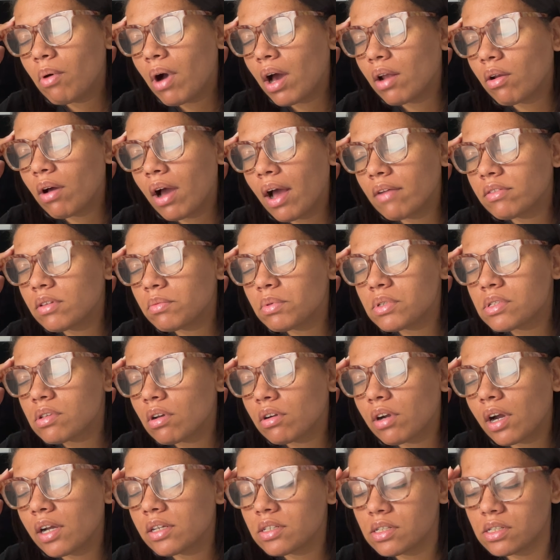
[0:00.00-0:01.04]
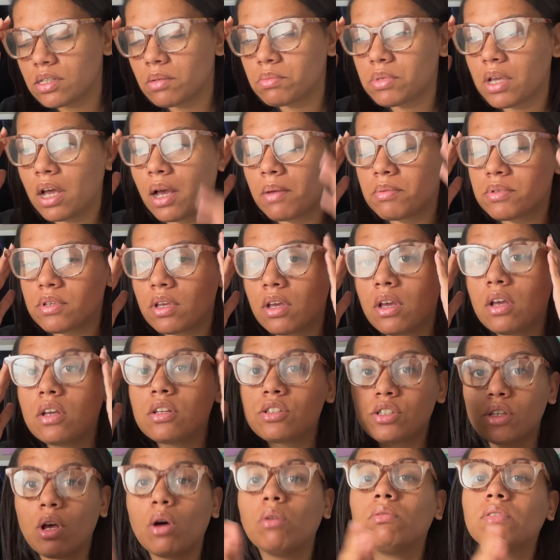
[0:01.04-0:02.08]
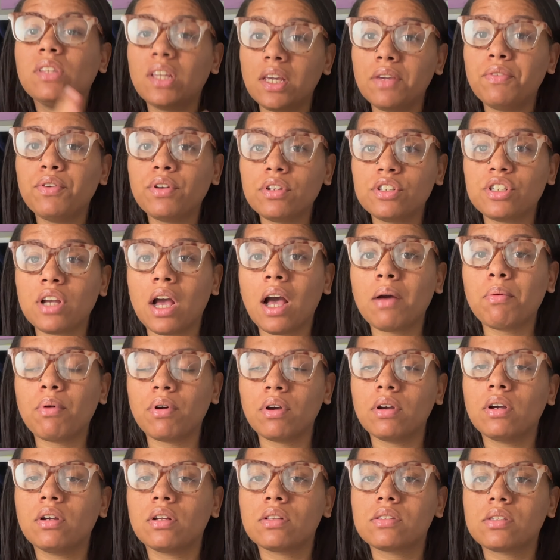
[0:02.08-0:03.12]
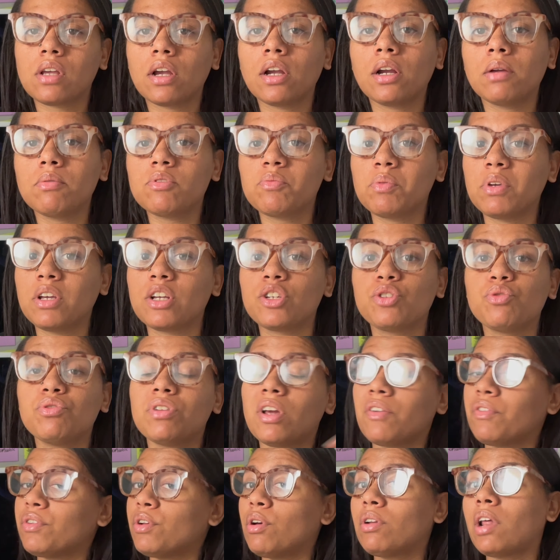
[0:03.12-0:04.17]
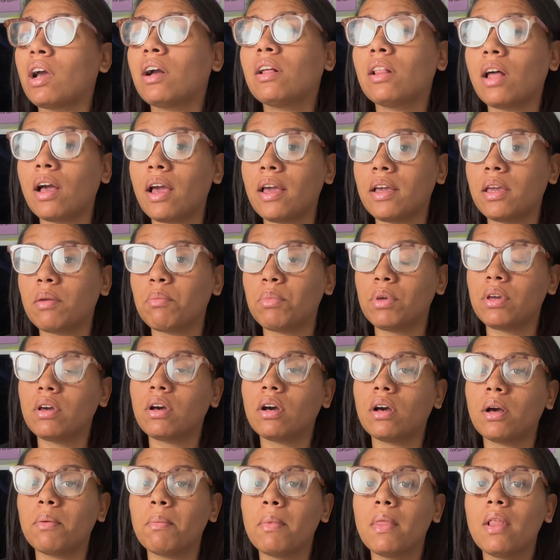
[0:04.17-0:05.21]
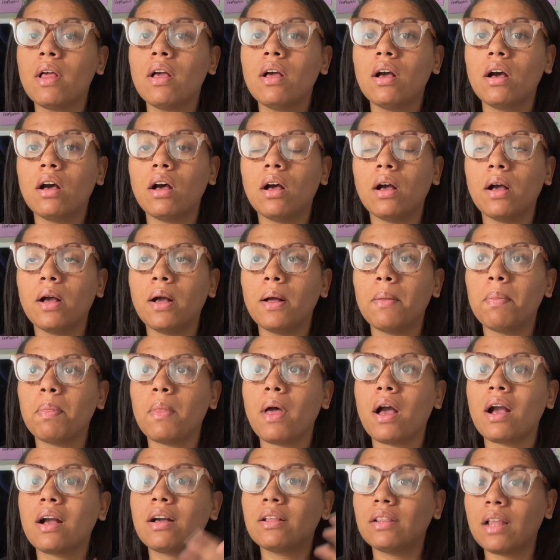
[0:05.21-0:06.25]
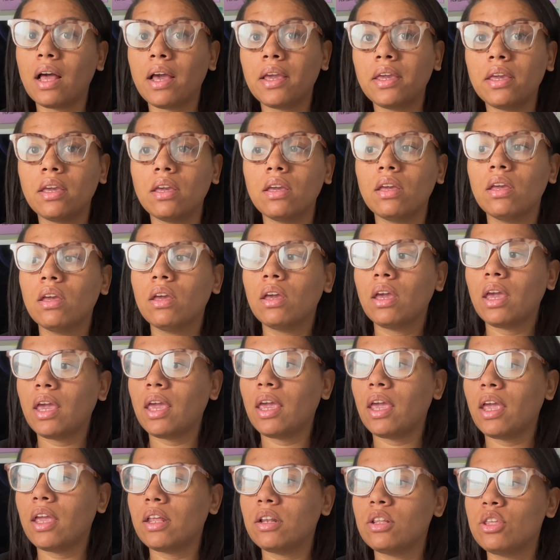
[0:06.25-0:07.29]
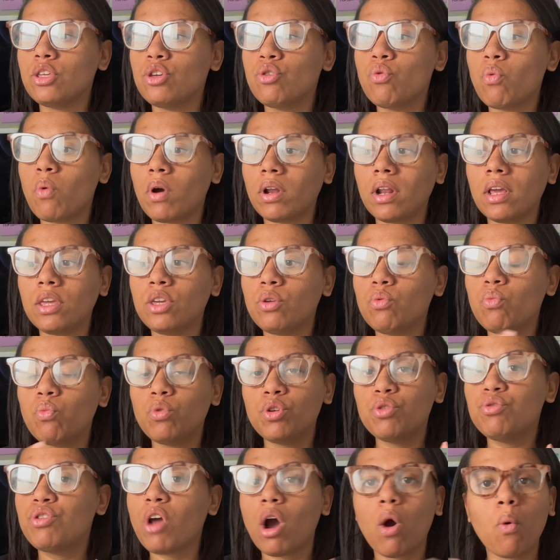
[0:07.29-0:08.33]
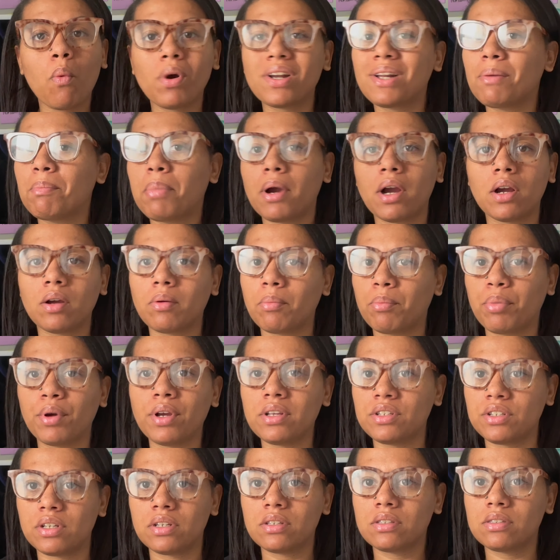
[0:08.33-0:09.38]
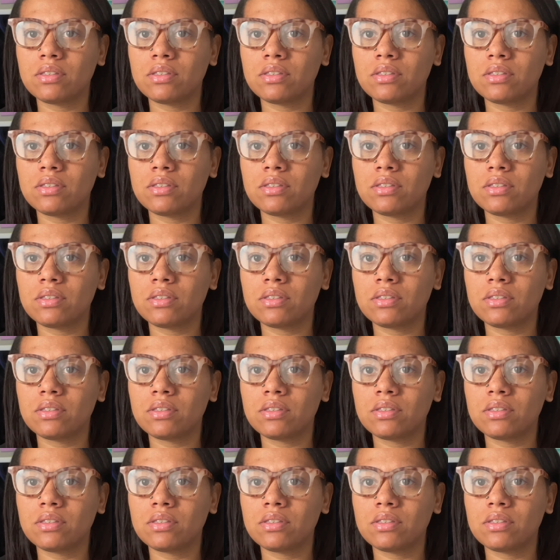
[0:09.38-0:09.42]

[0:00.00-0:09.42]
I have to be so crazy sometimes? So leave your job on good terms, because you never know, that client can become a client, and you don't want to burn bridges.